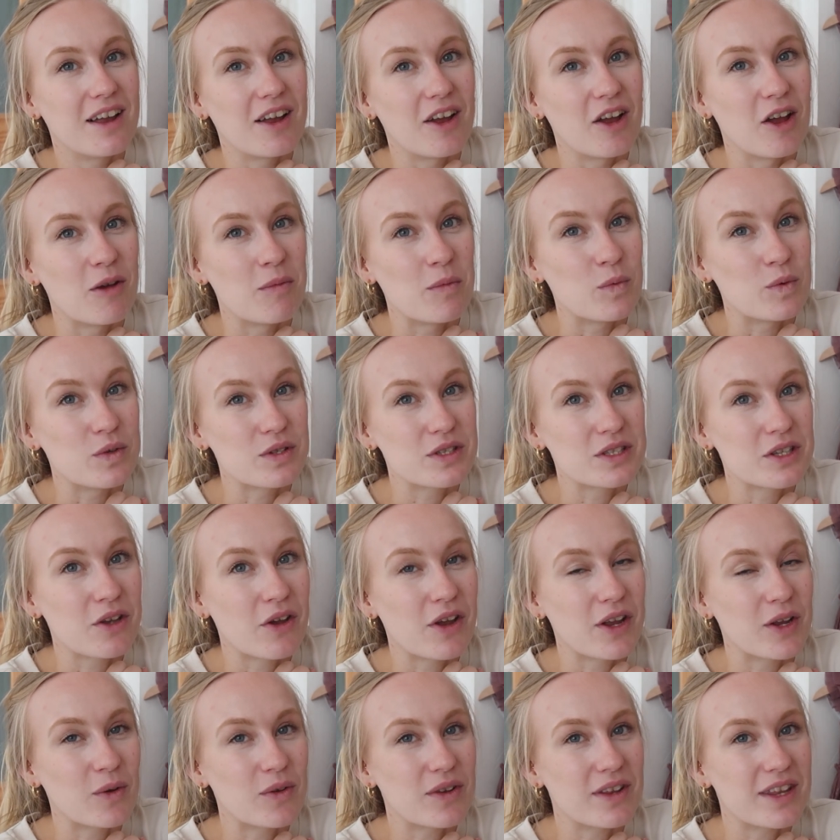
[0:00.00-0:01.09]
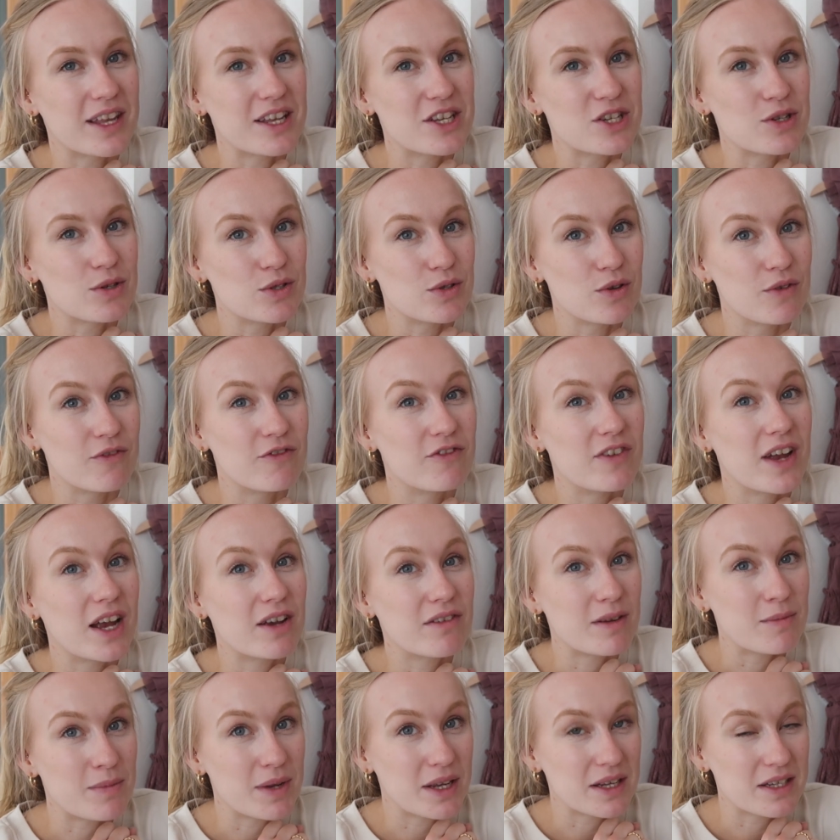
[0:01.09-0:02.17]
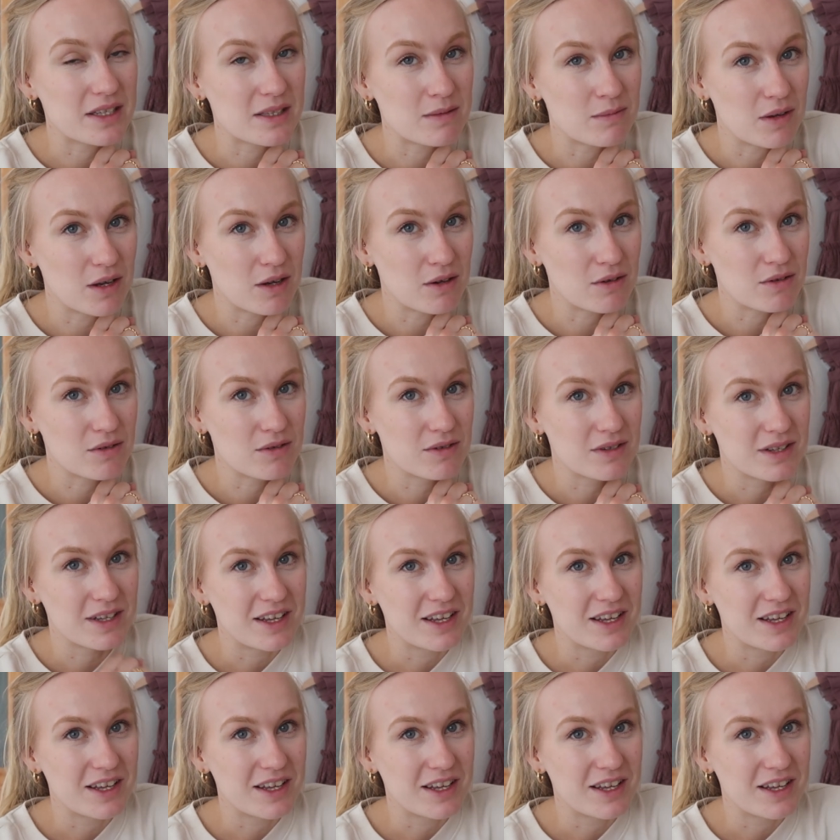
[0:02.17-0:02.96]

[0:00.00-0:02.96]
and what's going on, and then she'll do a very big smile,